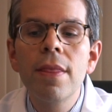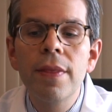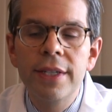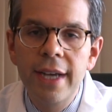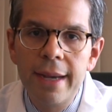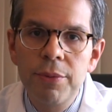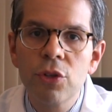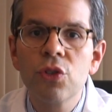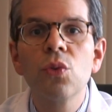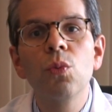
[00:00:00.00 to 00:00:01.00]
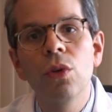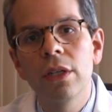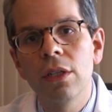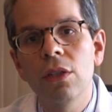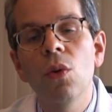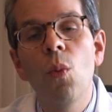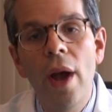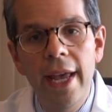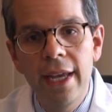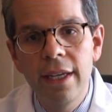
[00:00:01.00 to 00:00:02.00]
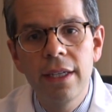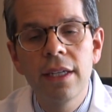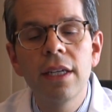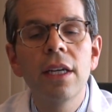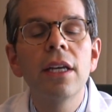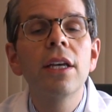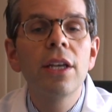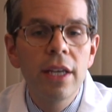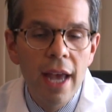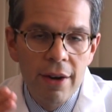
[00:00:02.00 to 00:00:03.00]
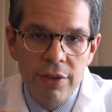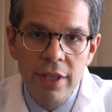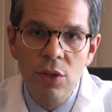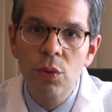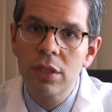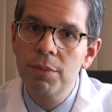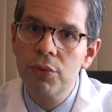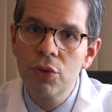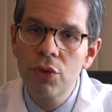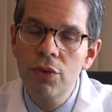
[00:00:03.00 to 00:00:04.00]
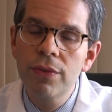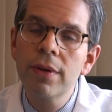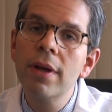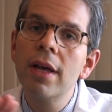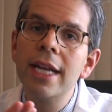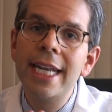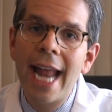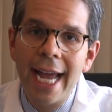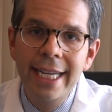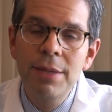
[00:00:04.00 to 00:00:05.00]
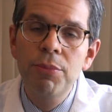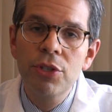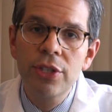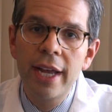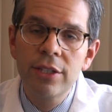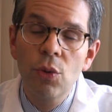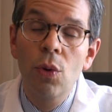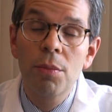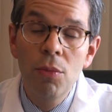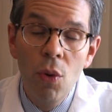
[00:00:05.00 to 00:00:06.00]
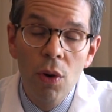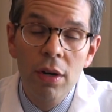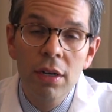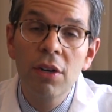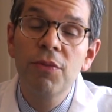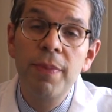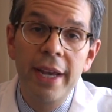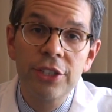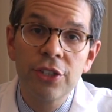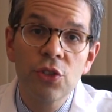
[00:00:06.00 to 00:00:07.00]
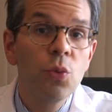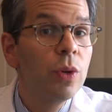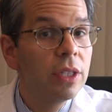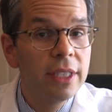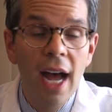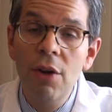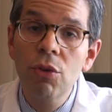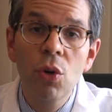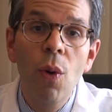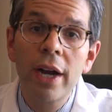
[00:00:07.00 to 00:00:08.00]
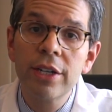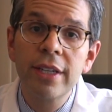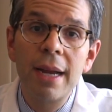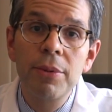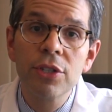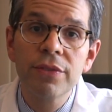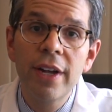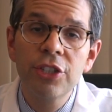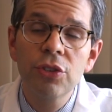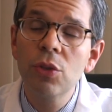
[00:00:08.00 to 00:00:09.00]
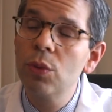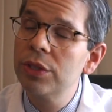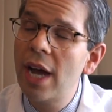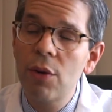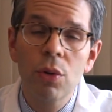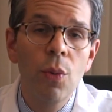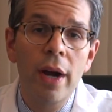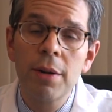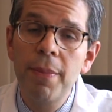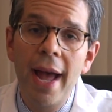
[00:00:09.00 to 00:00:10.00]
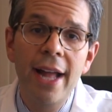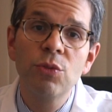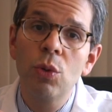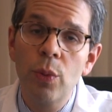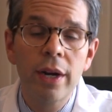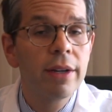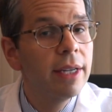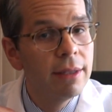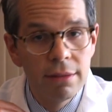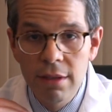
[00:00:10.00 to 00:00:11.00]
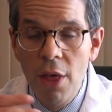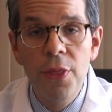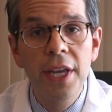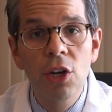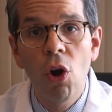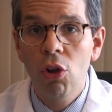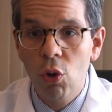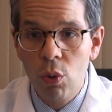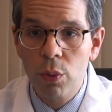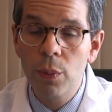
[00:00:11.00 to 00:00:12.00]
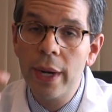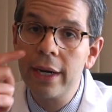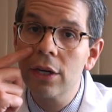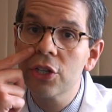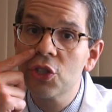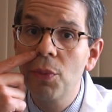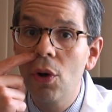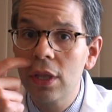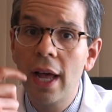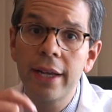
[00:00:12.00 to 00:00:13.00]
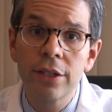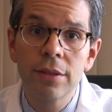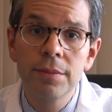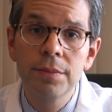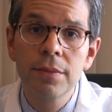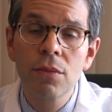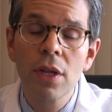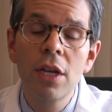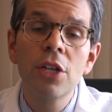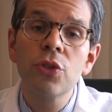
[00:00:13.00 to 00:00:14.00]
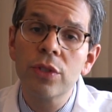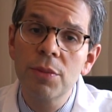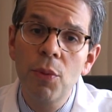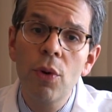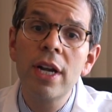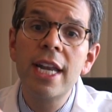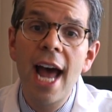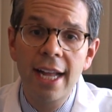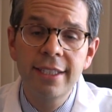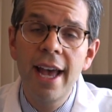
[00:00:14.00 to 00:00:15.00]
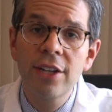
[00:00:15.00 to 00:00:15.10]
The diapers will wane, everything will improve. 90% or more of patients will not require diapers eventually, will not require pads, will wear nothing at all, or will wear a small liner. So it's important not to